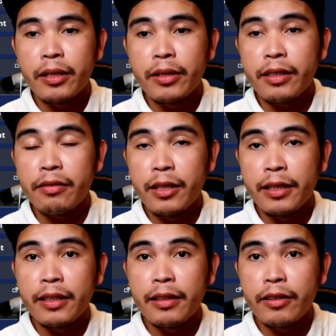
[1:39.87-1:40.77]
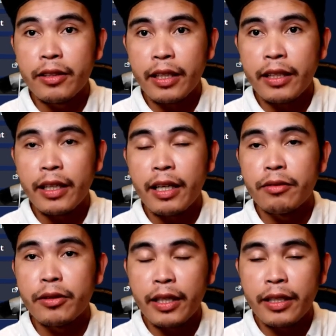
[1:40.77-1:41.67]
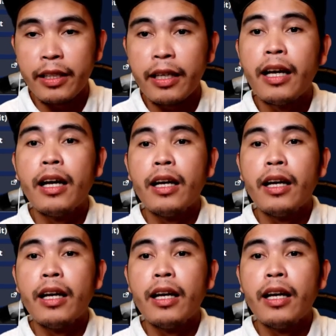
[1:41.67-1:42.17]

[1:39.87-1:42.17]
because I've done it already. I have already.